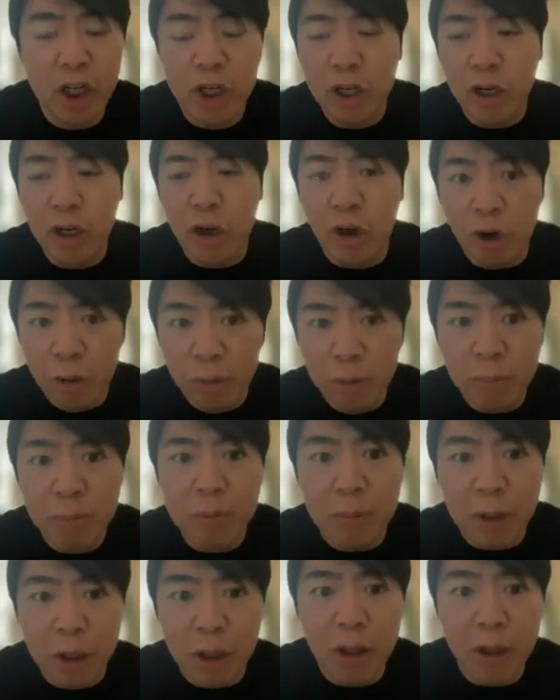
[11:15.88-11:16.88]

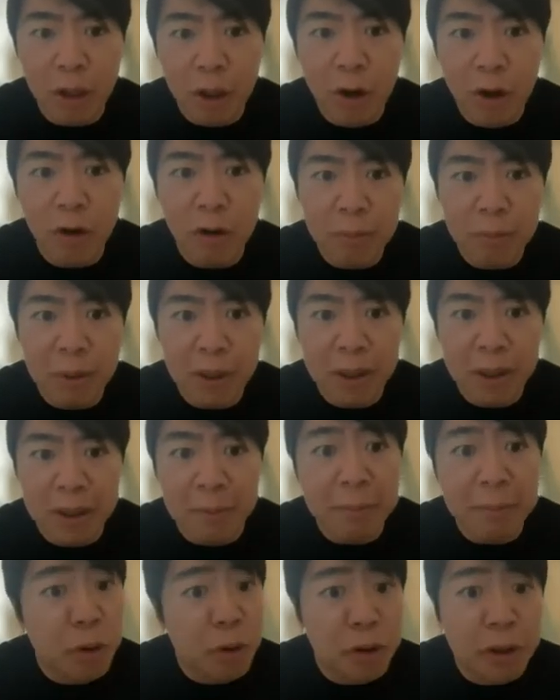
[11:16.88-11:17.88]
home
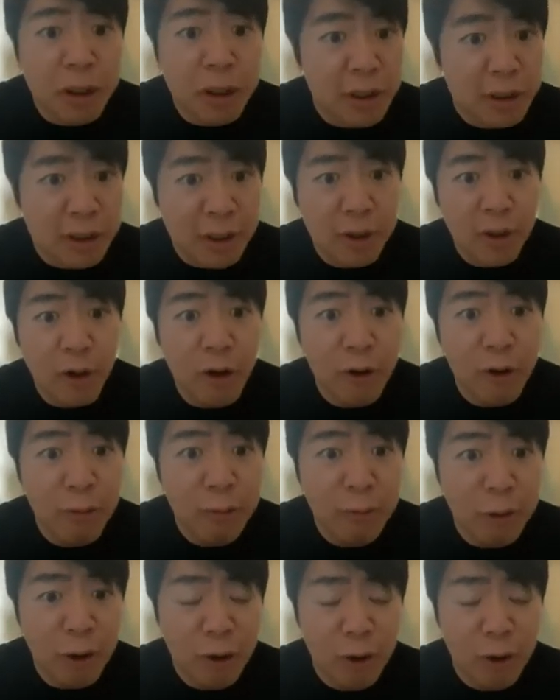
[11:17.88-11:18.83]
computers and home